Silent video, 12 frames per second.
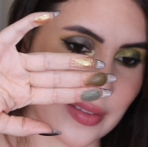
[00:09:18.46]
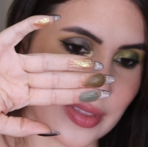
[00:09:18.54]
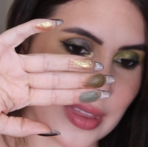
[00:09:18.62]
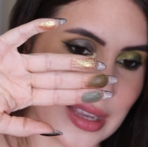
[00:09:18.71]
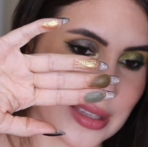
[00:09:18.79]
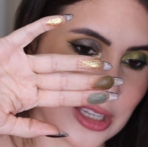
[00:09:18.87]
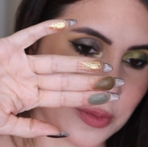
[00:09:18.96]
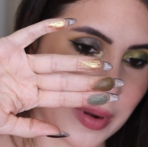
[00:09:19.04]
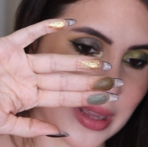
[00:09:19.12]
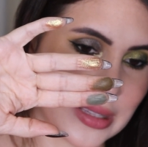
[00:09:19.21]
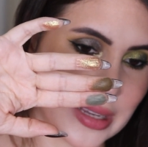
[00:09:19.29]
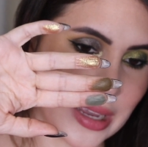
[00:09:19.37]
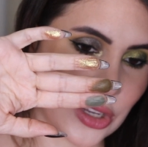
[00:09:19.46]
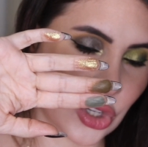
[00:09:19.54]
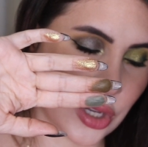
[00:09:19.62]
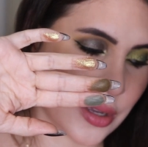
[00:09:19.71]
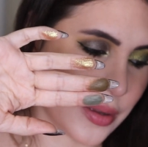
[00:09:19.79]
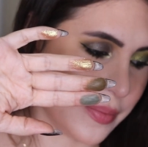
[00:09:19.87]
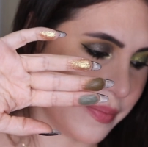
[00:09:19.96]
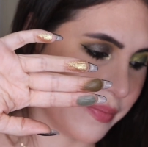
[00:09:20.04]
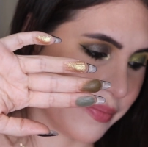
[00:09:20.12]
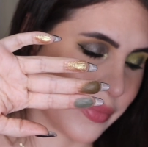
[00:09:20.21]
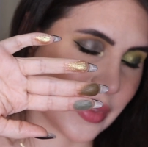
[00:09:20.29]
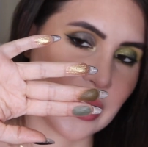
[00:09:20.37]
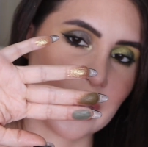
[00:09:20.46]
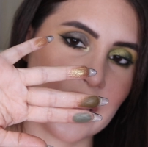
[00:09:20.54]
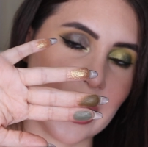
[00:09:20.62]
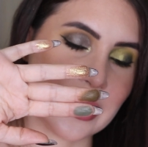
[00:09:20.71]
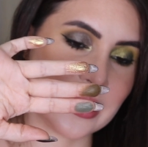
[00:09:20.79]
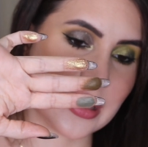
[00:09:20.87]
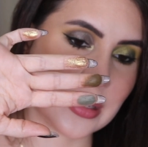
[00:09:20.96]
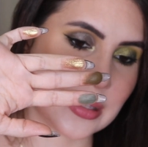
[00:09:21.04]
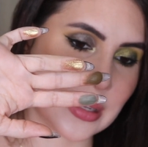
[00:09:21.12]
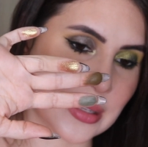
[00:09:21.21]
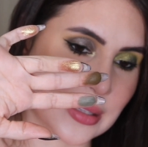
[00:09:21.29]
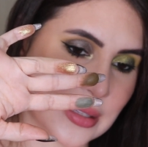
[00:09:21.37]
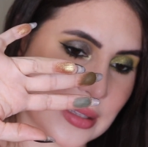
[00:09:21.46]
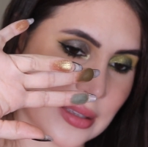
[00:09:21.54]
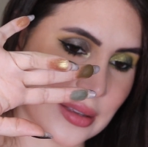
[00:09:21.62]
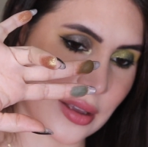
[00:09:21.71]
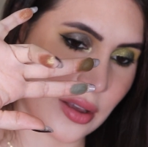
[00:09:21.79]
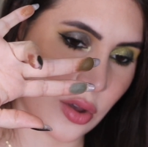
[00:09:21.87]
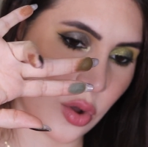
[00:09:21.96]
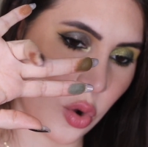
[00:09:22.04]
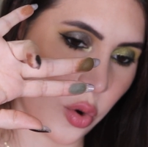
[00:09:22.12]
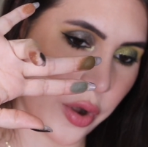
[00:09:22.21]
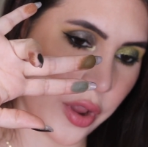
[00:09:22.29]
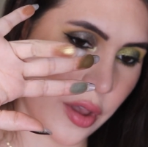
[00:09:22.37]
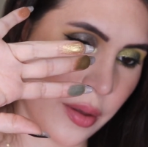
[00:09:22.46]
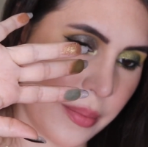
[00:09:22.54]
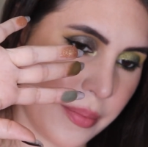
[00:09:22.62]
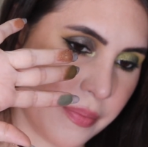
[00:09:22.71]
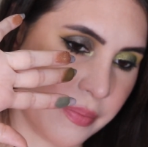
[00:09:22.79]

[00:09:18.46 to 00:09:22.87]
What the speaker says: This is Plantasia and this is Orium.